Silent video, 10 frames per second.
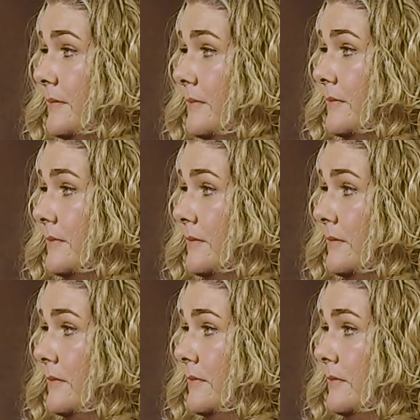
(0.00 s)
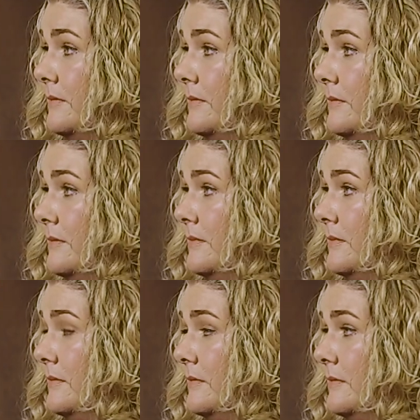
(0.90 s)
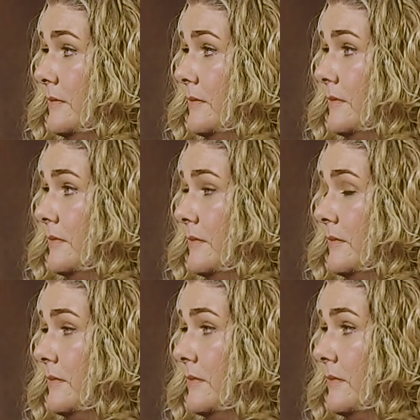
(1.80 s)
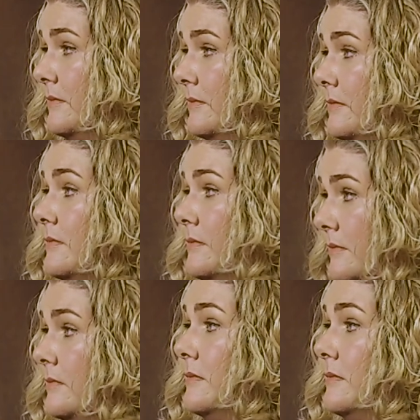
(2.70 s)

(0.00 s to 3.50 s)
No words are spoken by the person on screen.